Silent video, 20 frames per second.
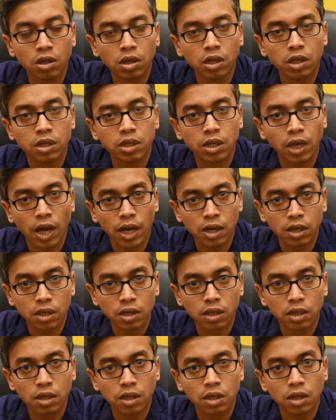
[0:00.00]
It
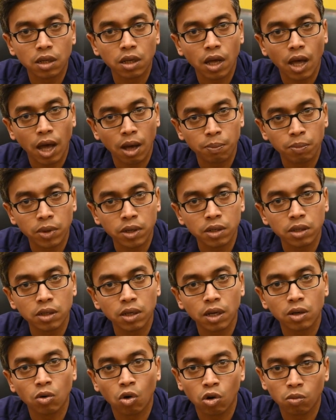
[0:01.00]
can happen in
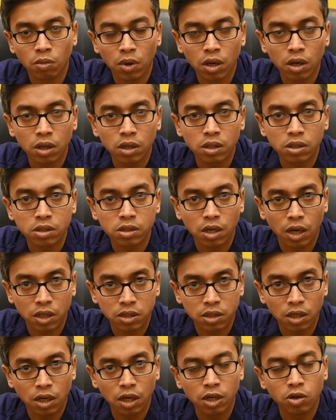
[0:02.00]
a normal,
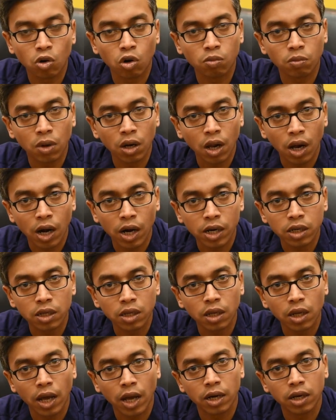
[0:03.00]
structurally normal heart,
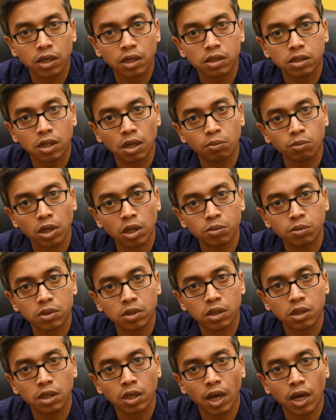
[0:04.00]
and sometimes
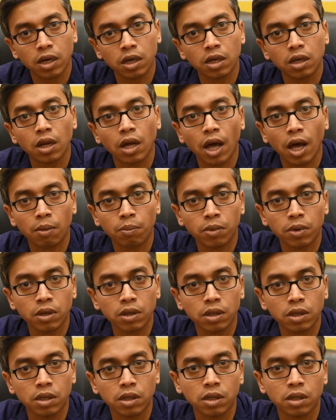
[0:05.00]
it can happen
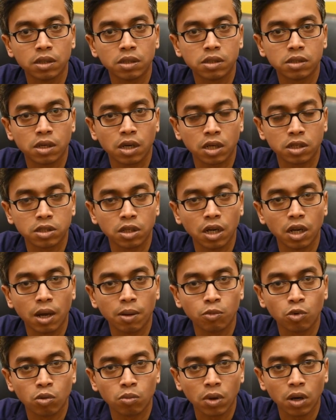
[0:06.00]
in structurally
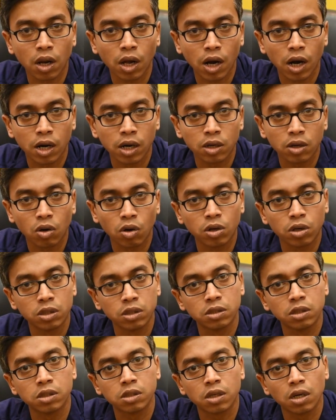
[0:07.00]
abnormal heart or
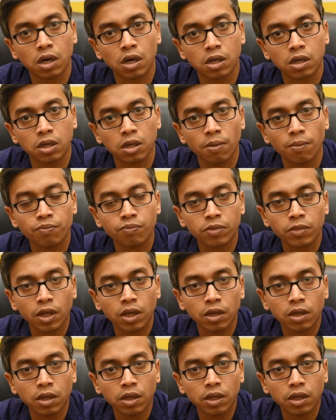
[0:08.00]
diseased heart.
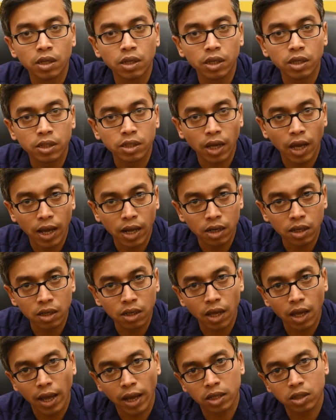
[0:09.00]
It
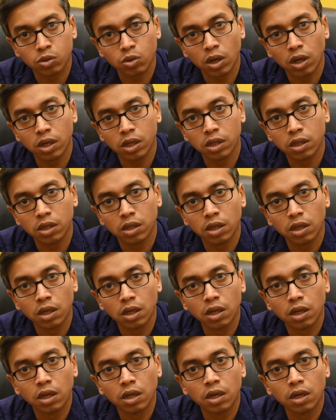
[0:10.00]
can actually
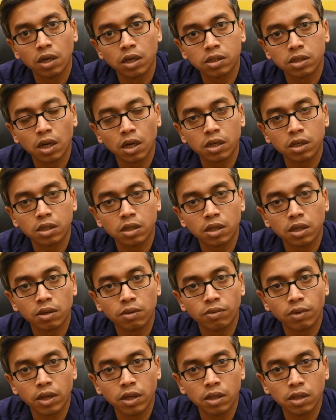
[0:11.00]
result in a
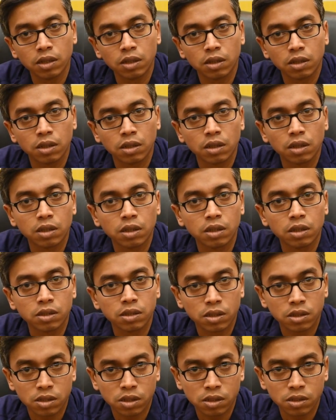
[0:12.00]
very
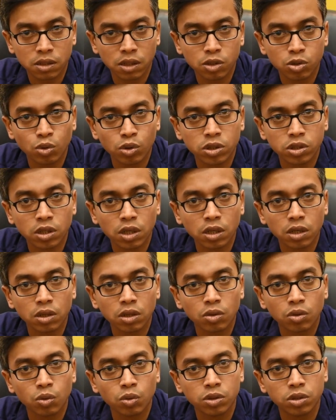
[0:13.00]
disastrous situation,
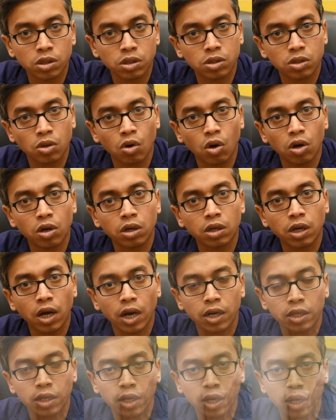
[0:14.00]
which is called
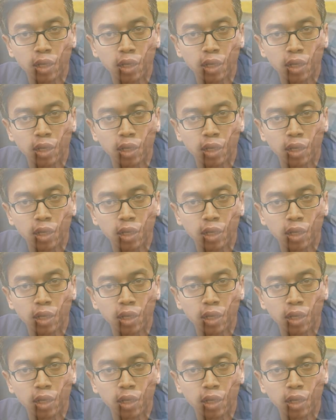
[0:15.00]
cardiac